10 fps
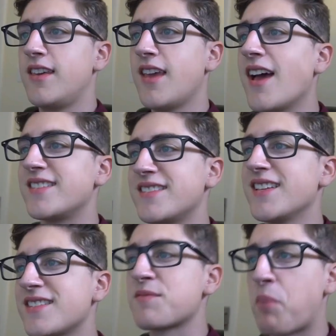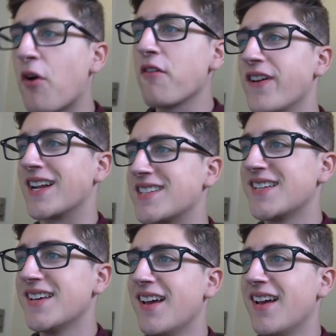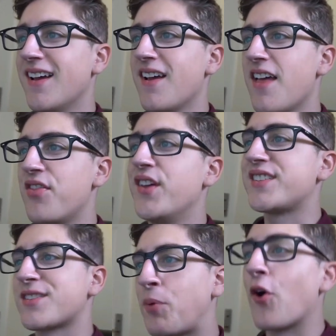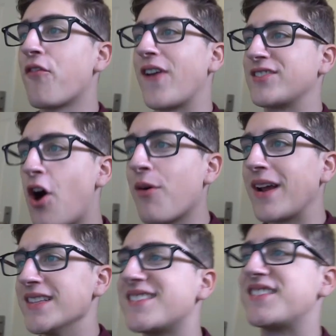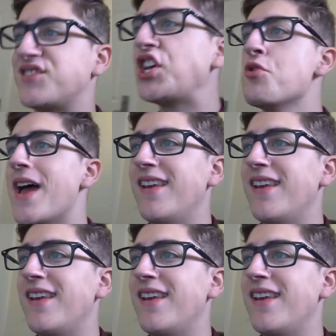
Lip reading: In this case, Danny opined that Lele Pons' comedy